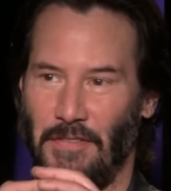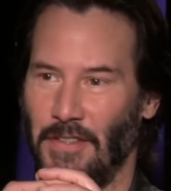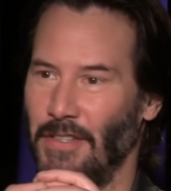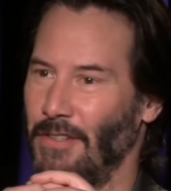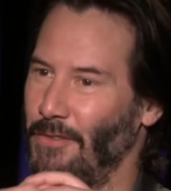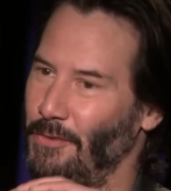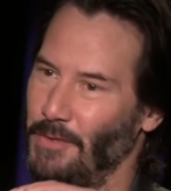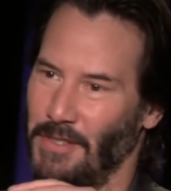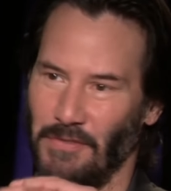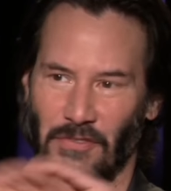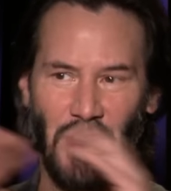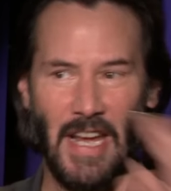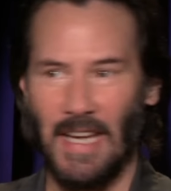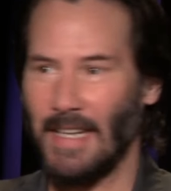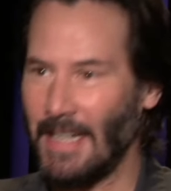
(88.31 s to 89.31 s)
You know, it was
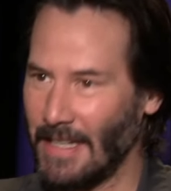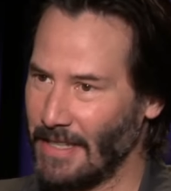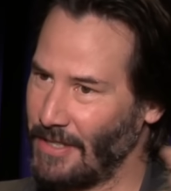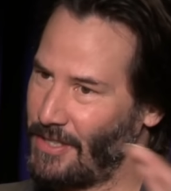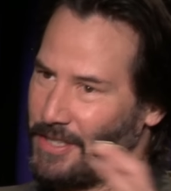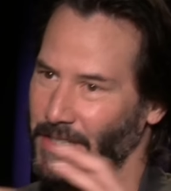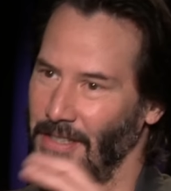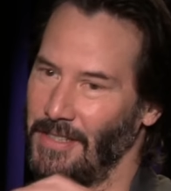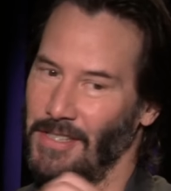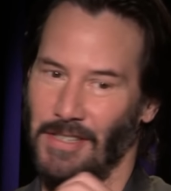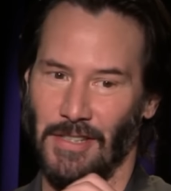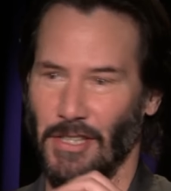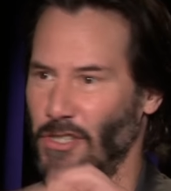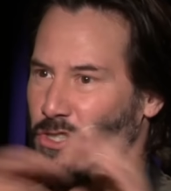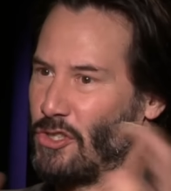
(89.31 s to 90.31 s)
Vegas, it's
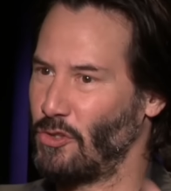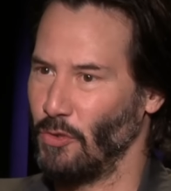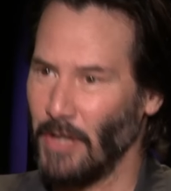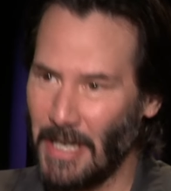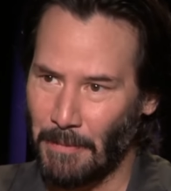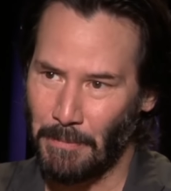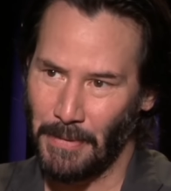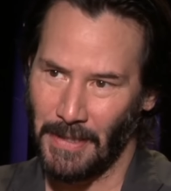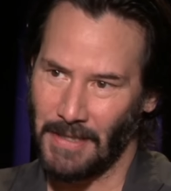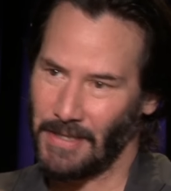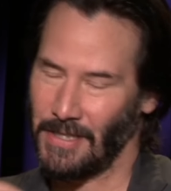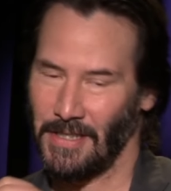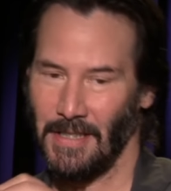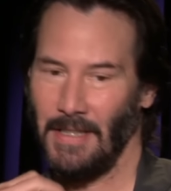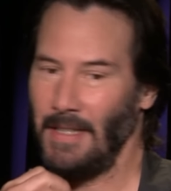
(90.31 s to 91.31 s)
the Strip,
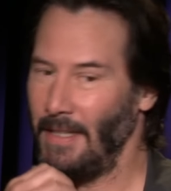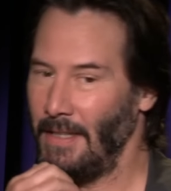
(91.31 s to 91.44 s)
it's